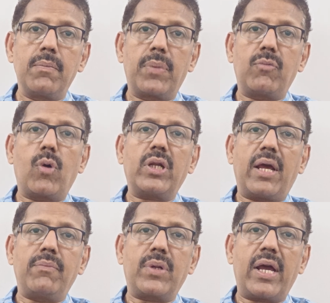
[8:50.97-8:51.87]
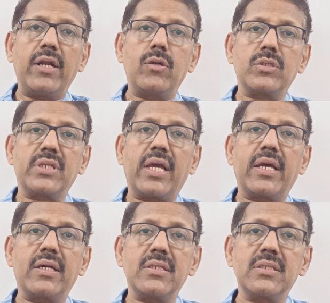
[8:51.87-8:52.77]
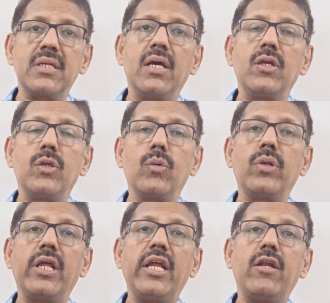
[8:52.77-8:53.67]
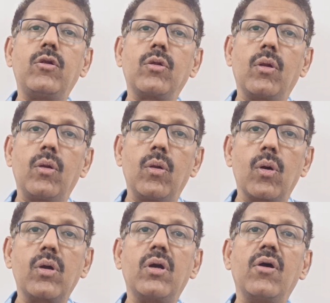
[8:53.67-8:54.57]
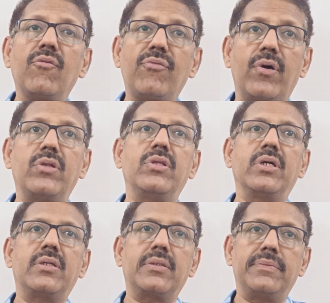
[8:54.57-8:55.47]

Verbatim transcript: But what I'm trying to say is you need to look further.